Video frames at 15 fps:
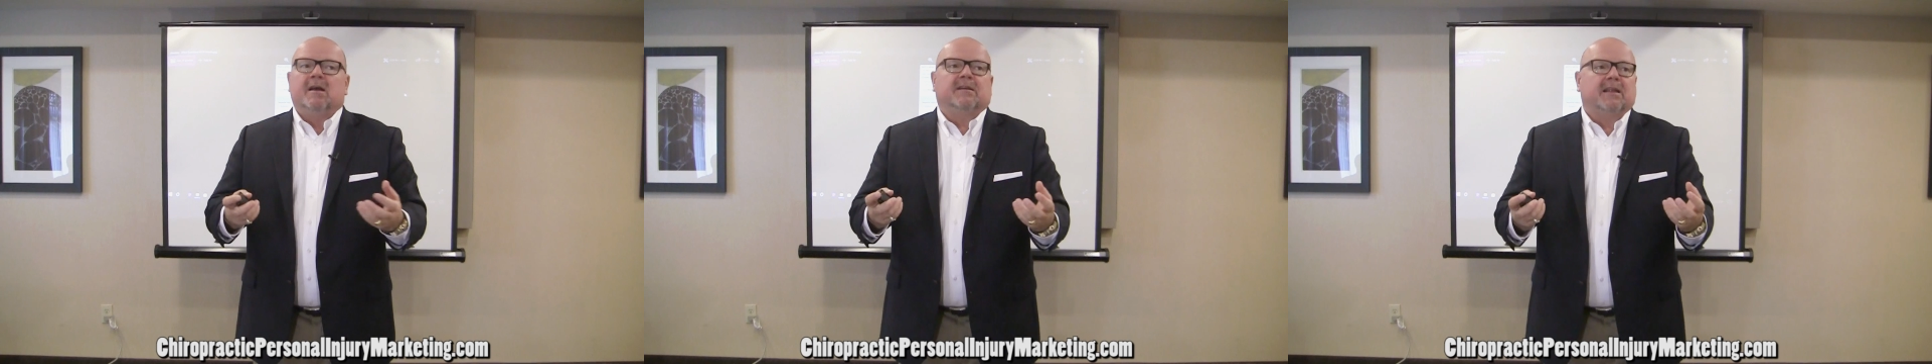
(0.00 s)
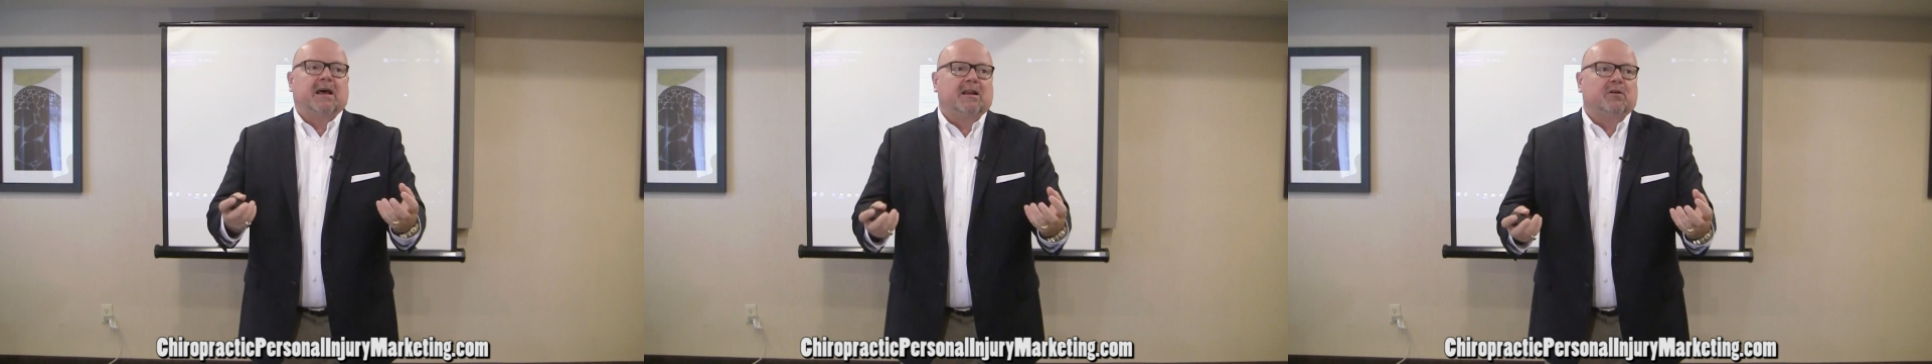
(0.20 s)

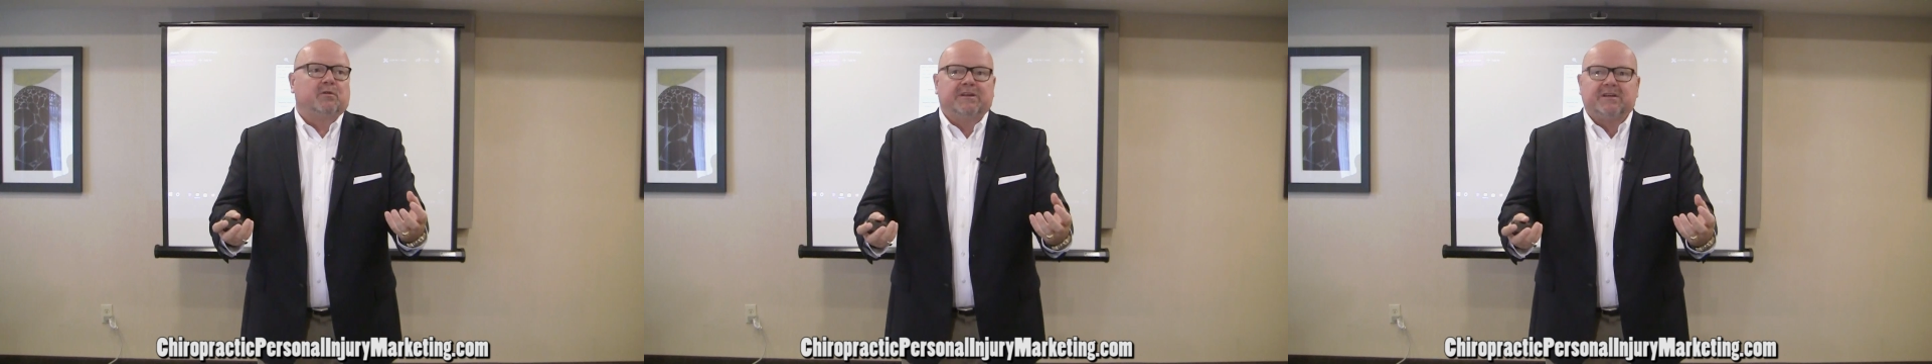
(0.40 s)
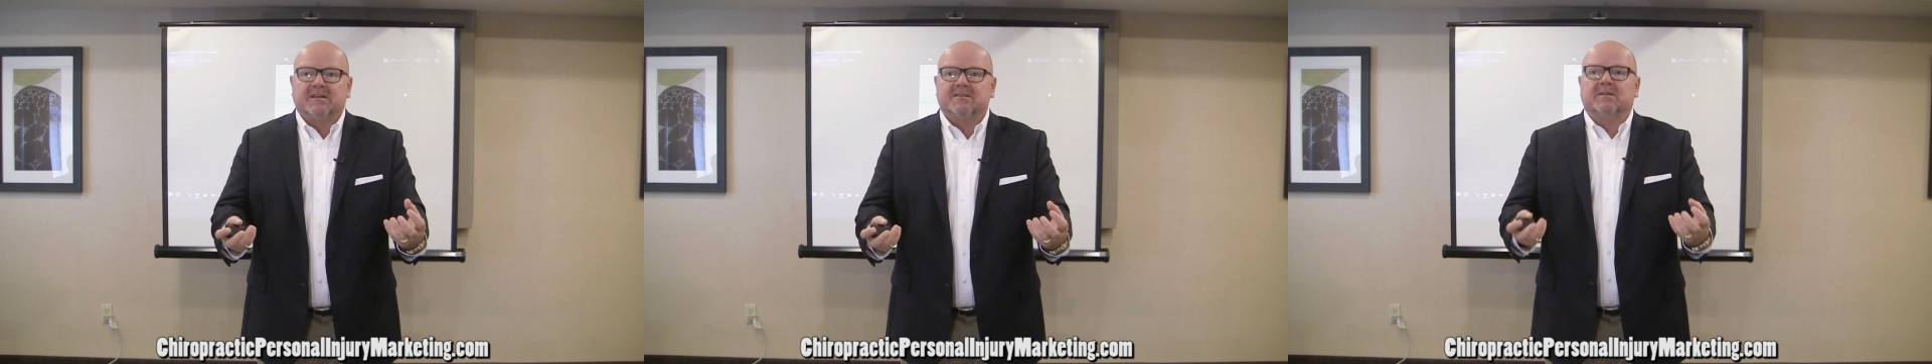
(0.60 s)
Not
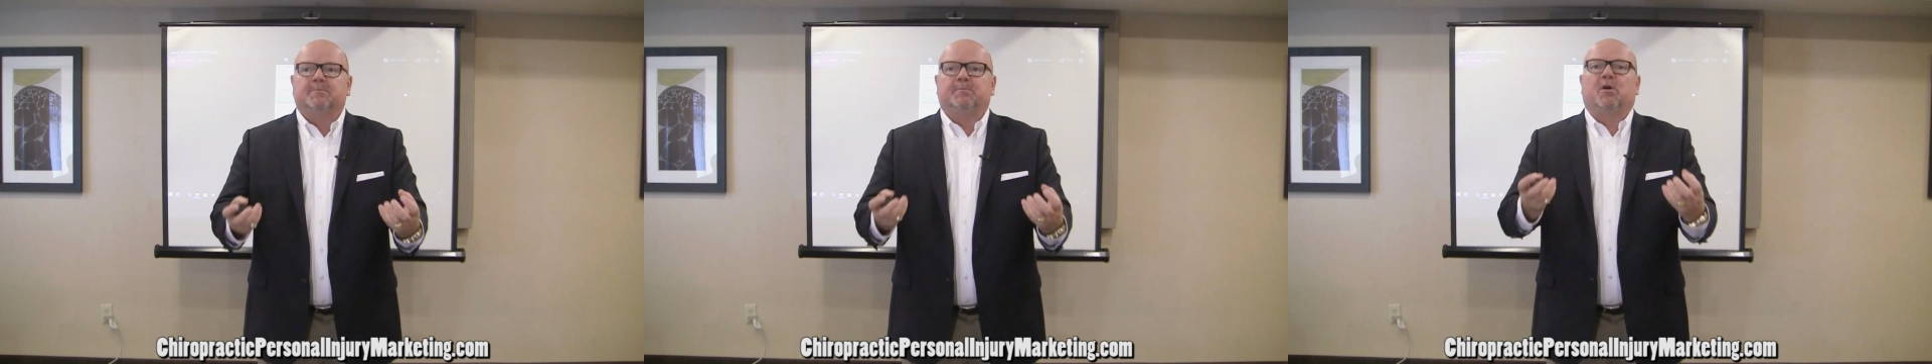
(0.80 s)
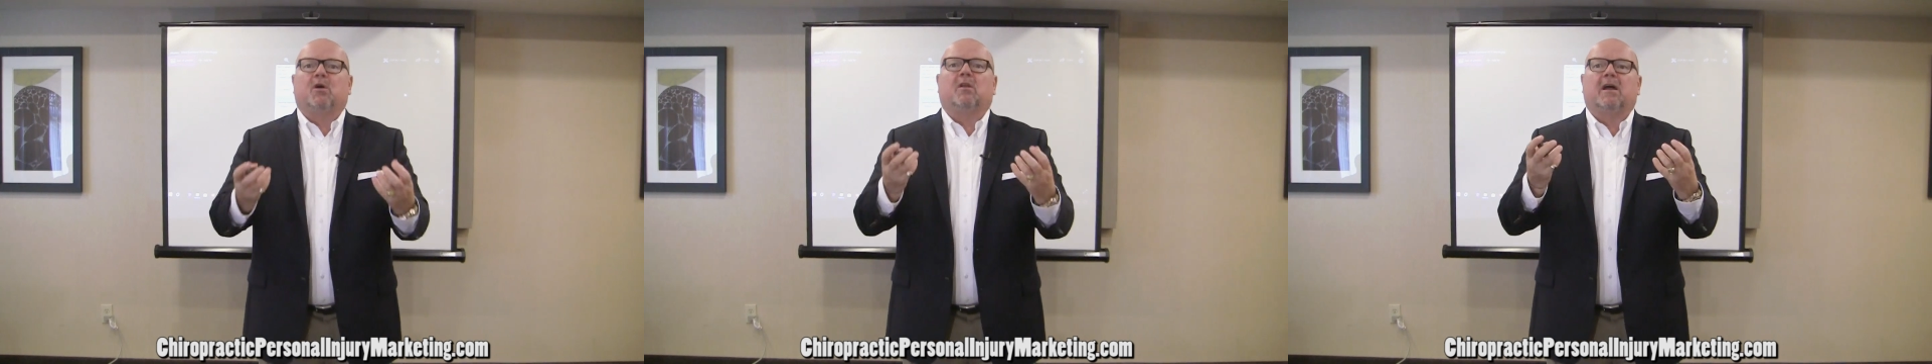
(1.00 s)
only does
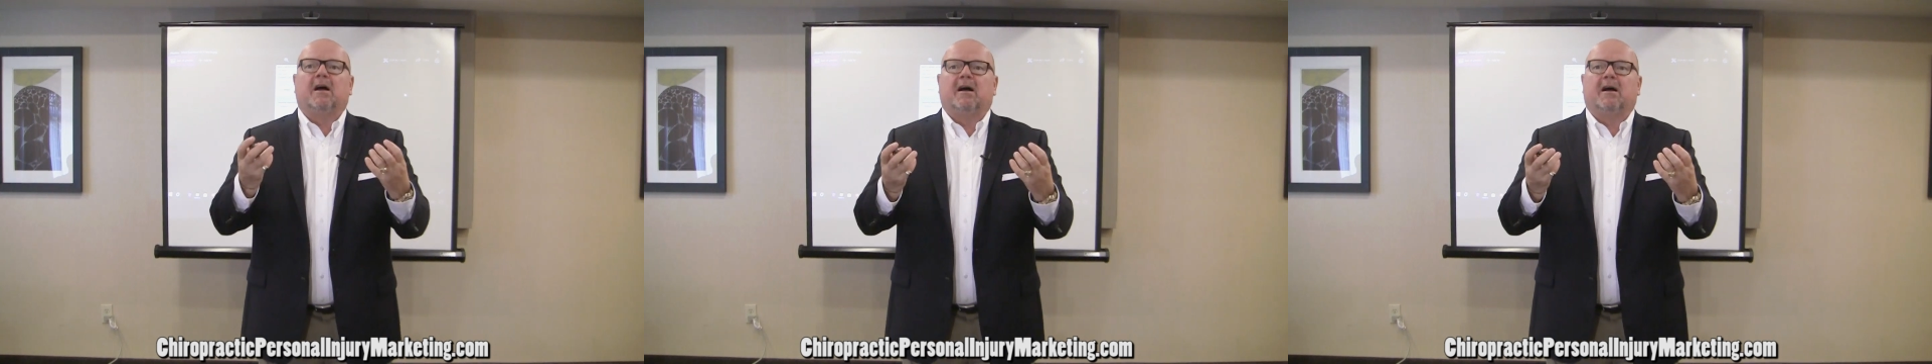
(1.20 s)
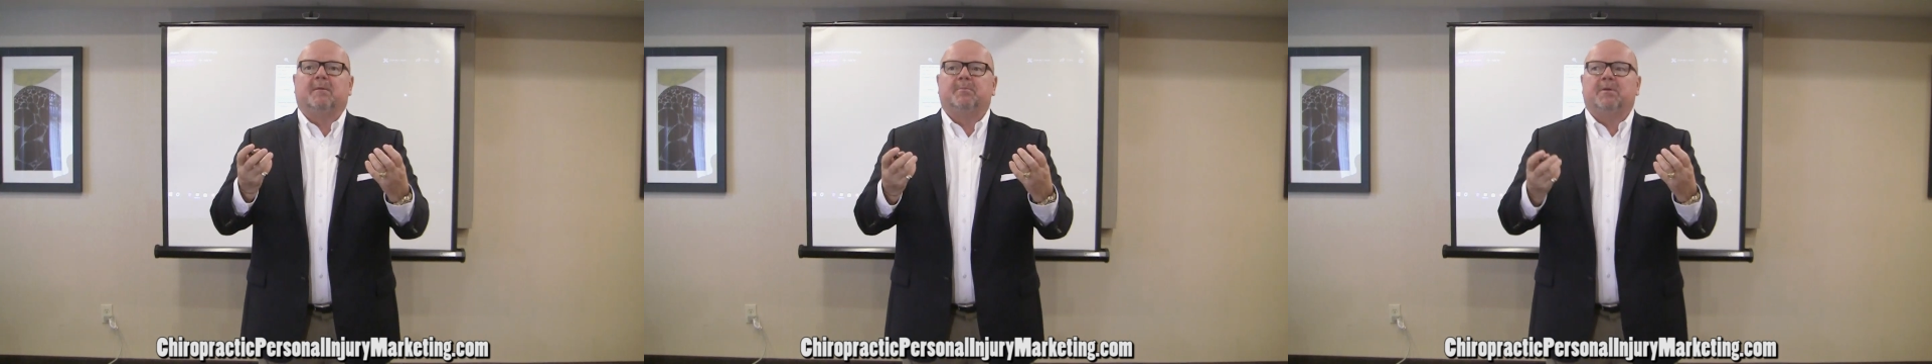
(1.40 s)
it pull
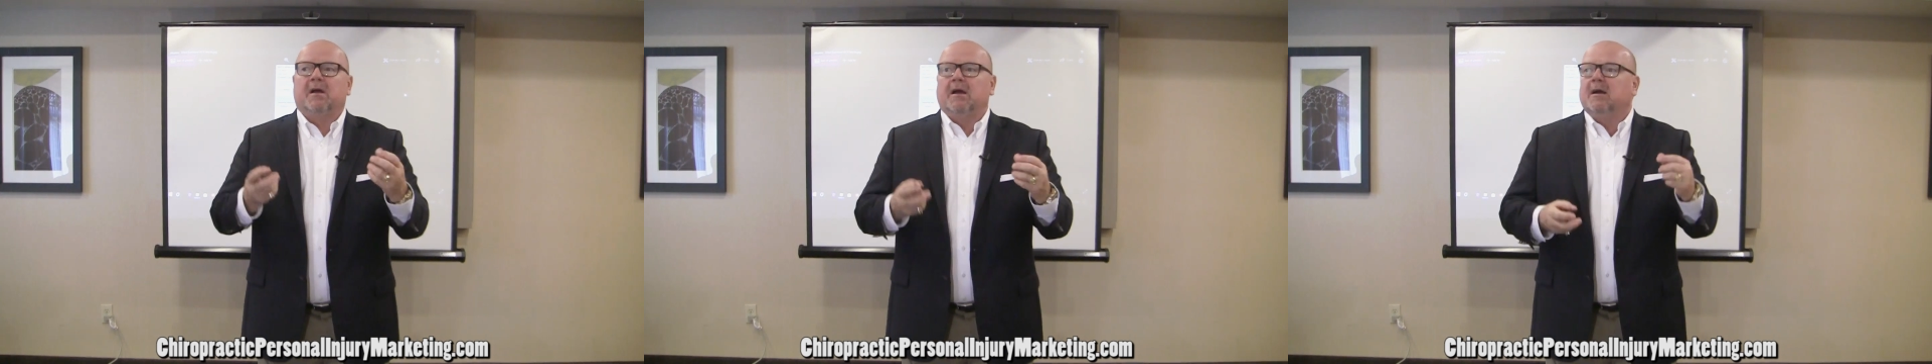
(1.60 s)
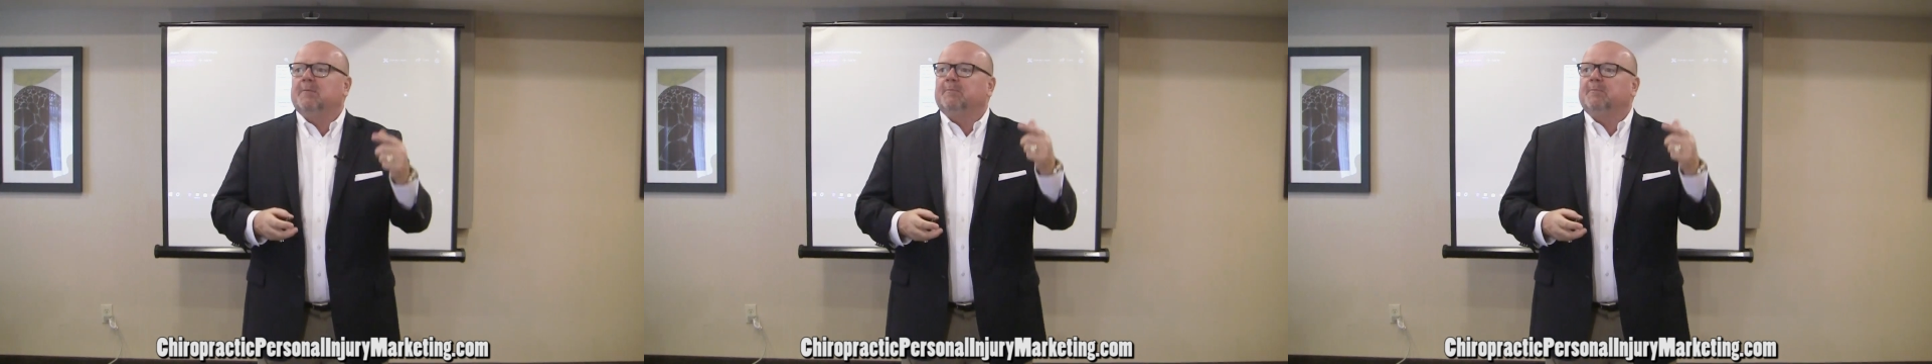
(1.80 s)
up,